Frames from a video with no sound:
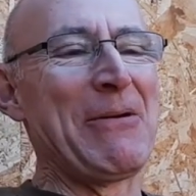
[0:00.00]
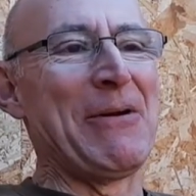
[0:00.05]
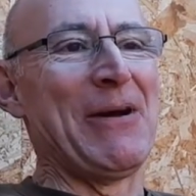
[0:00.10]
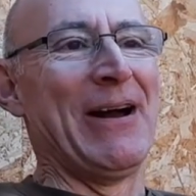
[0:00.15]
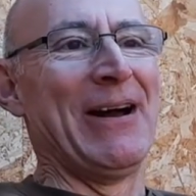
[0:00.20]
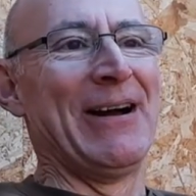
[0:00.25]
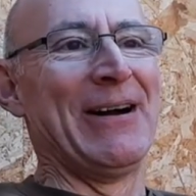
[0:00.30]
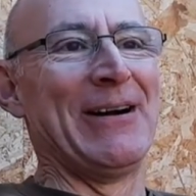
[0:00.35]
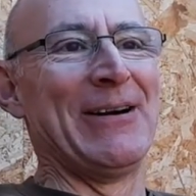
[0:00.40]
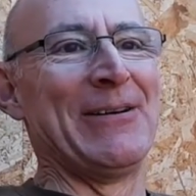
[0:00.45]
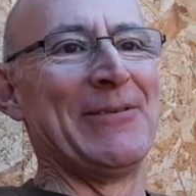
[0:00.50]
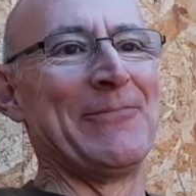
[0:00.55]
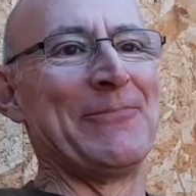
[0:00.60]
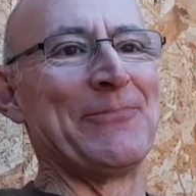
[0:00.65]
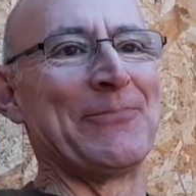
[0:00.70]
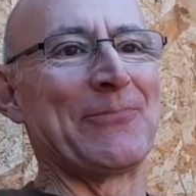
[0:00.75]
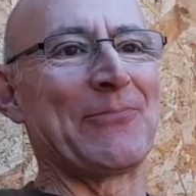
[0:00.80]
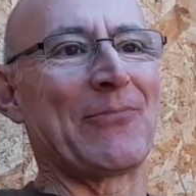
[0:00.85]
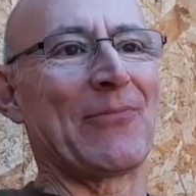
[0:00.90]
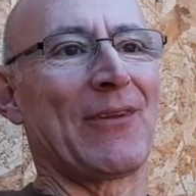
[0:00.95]

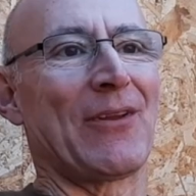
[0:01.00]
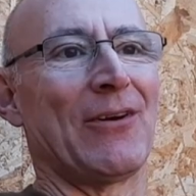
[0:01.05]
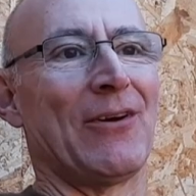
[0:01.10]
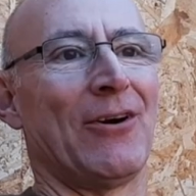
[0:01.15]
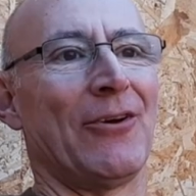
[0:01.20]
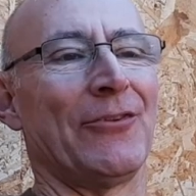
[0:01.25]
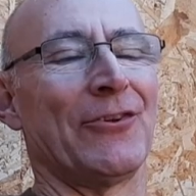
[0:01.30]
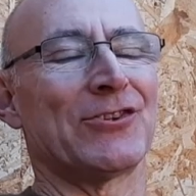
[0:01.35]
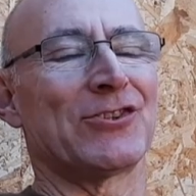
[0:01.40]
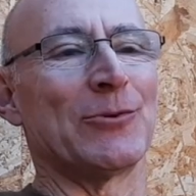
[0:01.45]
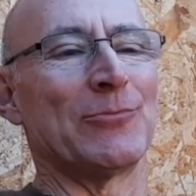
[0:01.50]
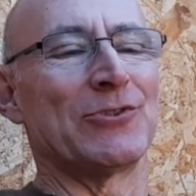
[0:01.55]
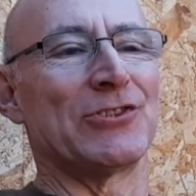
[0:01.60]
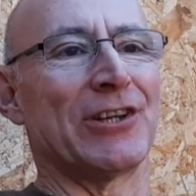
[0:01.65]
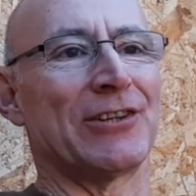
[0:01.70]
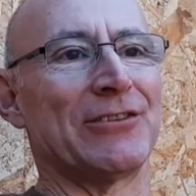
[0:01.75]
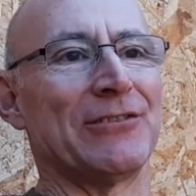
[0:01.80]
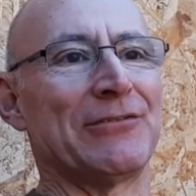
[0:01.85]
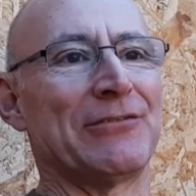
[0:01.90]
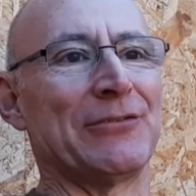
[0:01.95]
On the
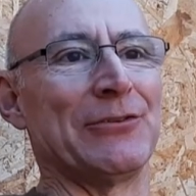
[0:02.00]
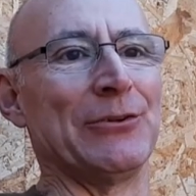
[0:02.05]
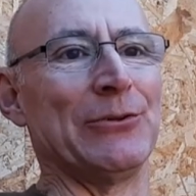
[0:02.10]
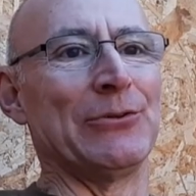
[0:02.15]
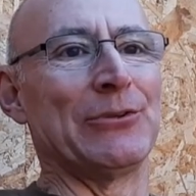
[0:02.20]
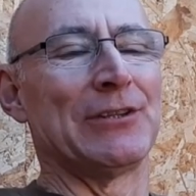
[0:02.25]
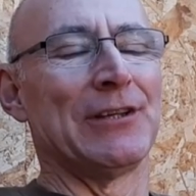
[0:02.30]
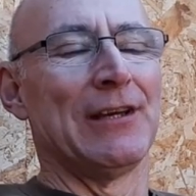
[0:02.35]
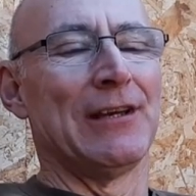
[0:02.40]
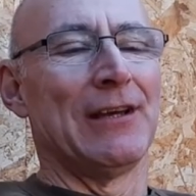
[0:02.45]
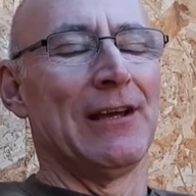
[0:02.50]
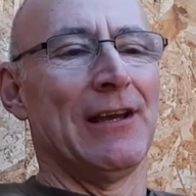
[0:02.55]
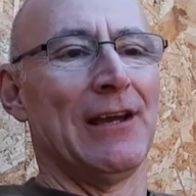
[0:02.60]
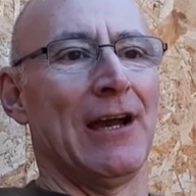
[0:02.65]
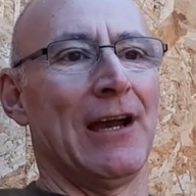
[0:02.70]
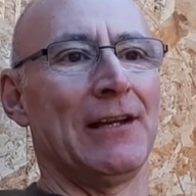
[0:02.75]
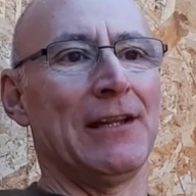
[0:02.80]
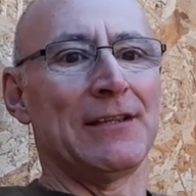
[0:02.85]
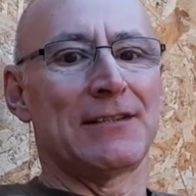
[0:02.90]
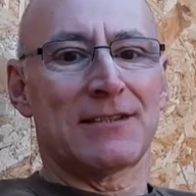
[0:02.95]
subject of food,
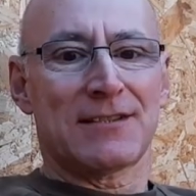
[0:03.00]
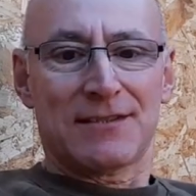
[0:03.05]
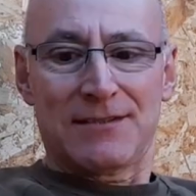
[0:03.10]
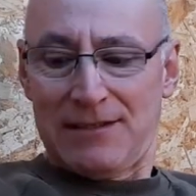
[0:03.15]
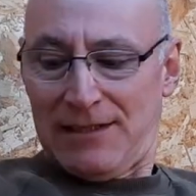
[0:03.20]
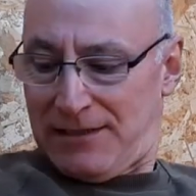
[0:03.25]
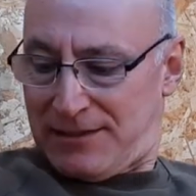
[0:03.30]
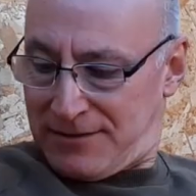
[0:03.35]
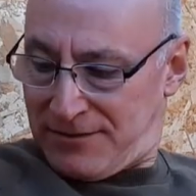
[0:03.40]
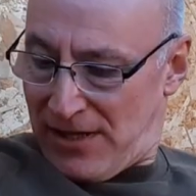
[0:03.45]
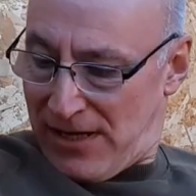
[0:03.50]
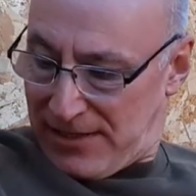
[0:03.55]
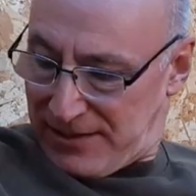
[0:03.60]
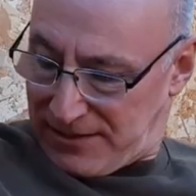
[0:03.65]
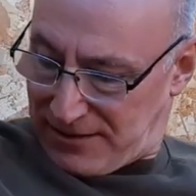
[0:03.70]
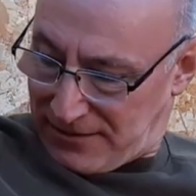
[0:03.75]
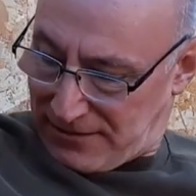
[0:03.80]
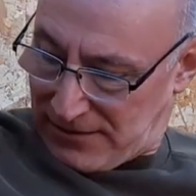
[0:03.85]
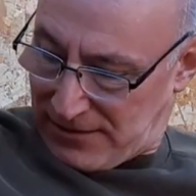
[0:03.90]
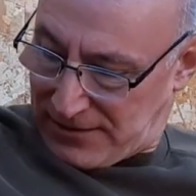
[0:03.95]
and it's
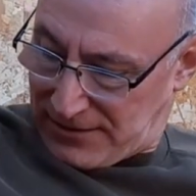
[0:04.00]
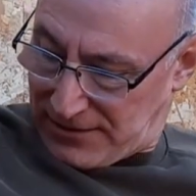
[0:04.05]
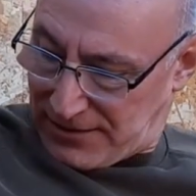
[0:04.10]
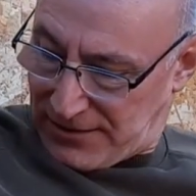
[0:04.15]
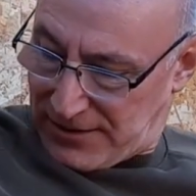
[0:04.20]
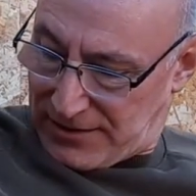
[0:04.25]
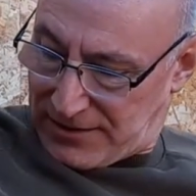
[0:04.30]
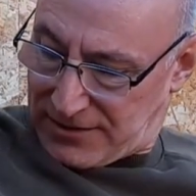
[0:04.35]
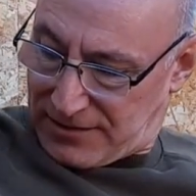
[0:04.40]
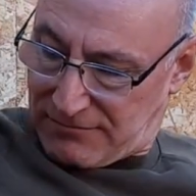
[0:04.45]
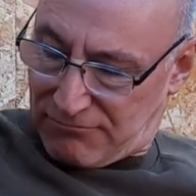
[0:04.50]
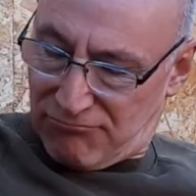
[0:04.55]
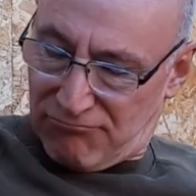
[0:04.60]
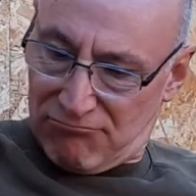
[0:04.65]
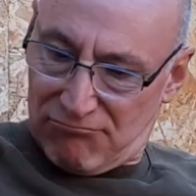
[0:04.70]
this